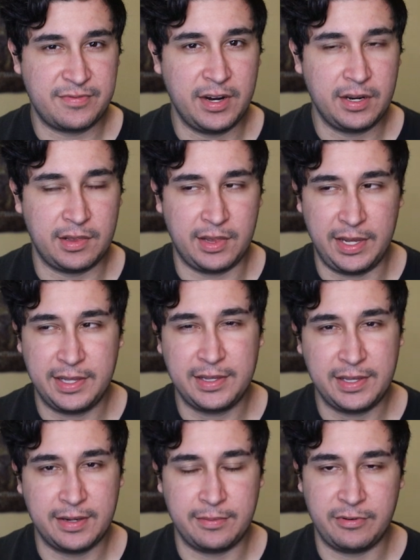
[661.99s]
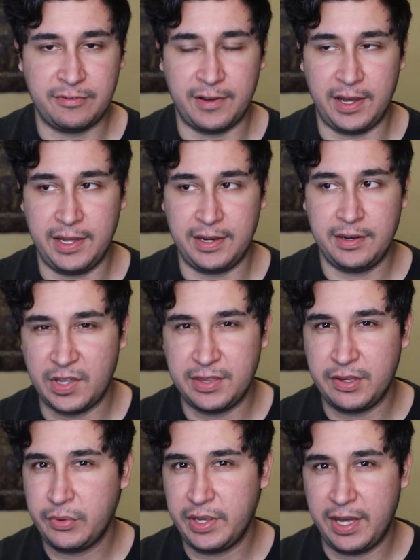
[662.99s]
very likely going to be fine. I
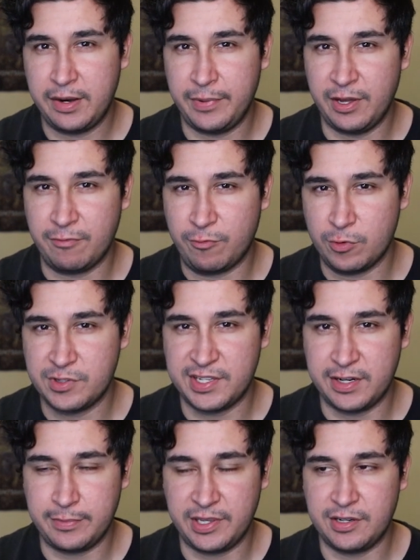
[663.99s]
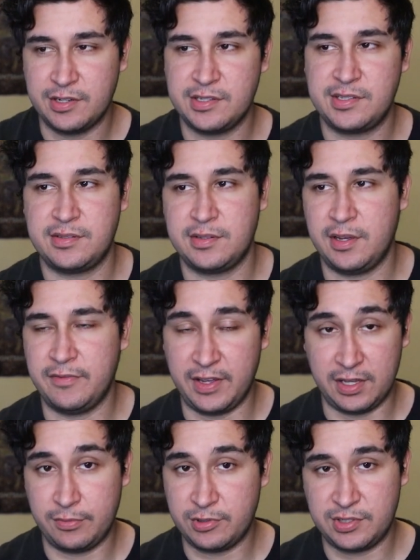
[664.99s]
think we had about four centimeters
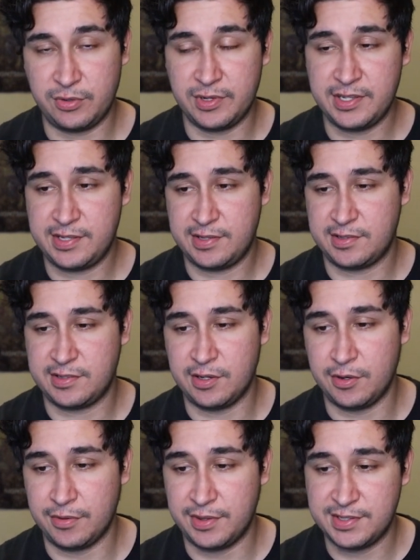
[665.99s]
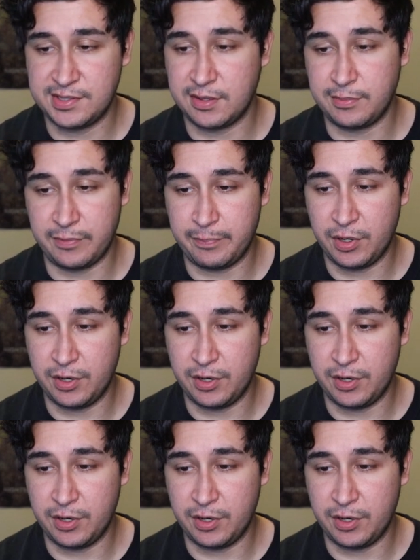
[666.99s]
available to us, so this is going to be